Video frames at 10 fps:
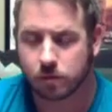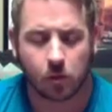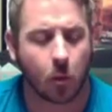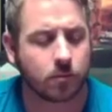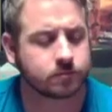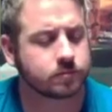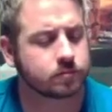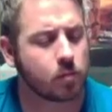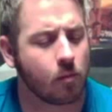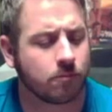American
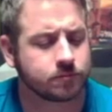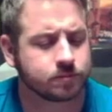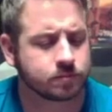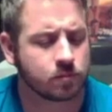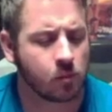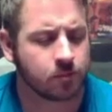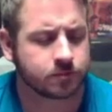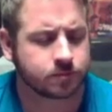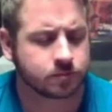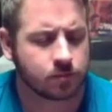milk chocolate, but it's
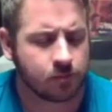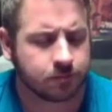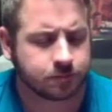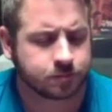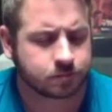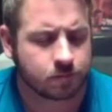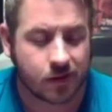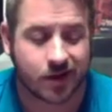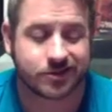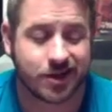not bitter.
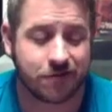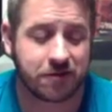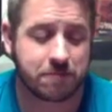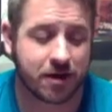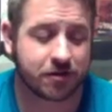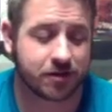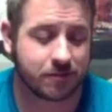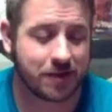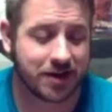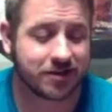It's definitely better
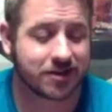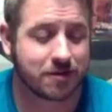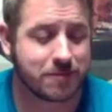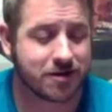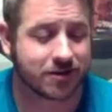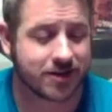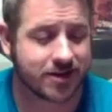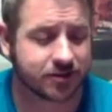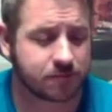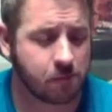than anything America has.